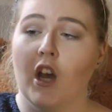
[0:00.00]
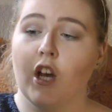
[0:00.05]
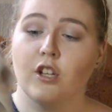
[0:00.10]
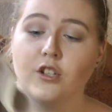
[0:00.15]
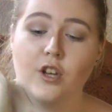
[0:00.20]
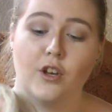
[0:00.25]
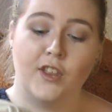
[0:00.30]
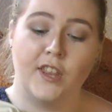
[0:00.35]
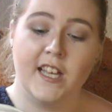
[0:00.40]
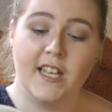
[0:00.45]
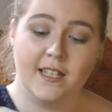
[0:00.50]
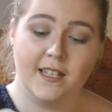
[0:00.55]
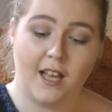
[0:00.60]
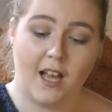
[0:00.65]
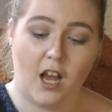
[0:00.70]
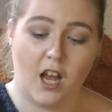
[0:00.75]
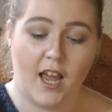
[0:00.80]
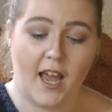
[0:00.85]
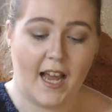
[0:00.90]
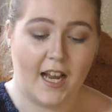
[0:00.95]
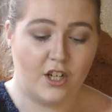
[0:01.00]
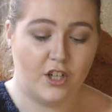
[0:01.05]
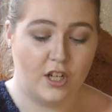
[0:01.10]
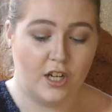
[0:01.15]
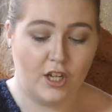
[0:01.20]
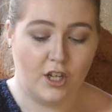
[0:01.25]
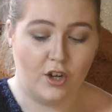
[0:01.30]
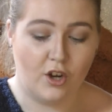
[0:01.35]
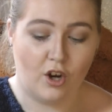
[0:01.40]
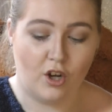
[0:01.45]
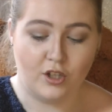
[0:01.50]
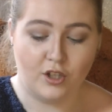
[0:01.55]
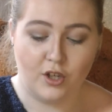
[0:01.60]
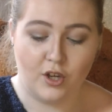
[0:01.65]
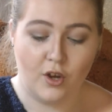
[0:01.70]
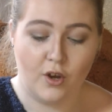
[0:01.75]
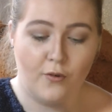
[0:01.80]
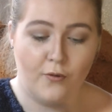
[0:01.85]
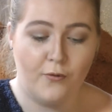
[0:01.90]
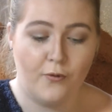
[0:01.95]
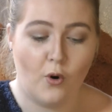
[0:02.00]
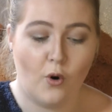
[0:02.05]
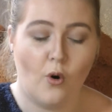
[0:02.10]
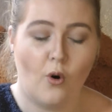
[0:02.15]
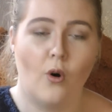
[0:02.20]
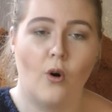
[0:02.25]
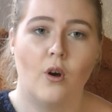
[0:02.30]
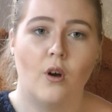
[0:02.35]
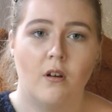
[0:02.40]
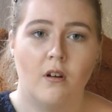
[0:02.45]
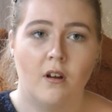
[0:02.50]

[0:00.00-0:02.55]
So this I actually got for